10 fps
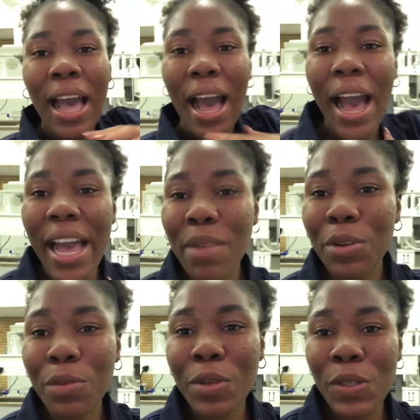i am
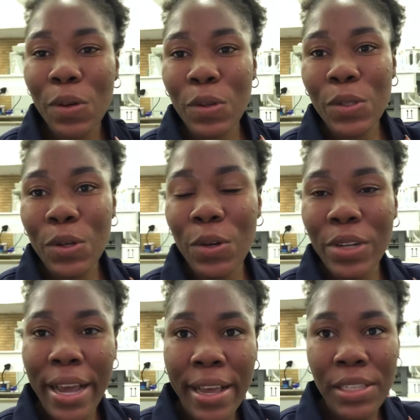Kgomotso, also
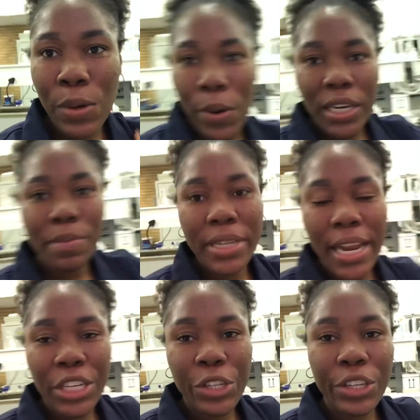known as Coily Me
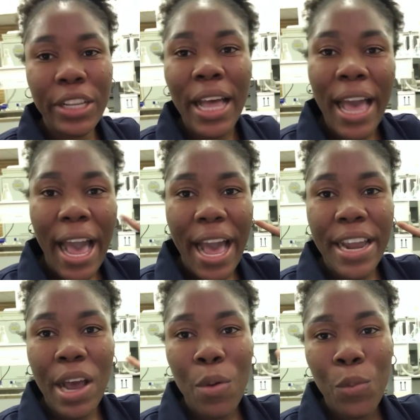Natural
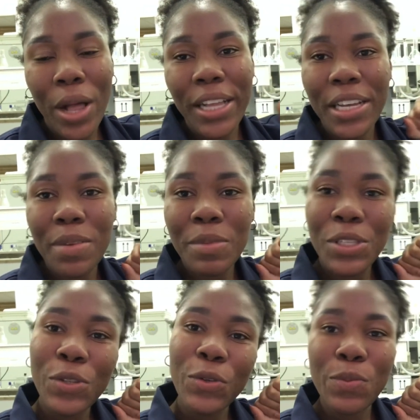and welcome
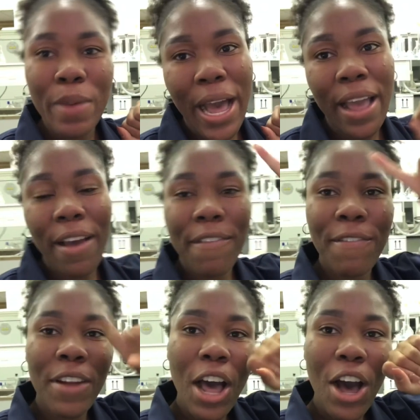to my
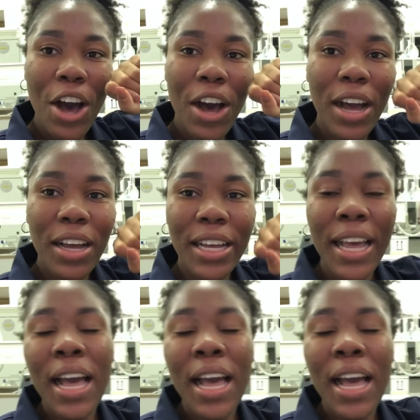vlog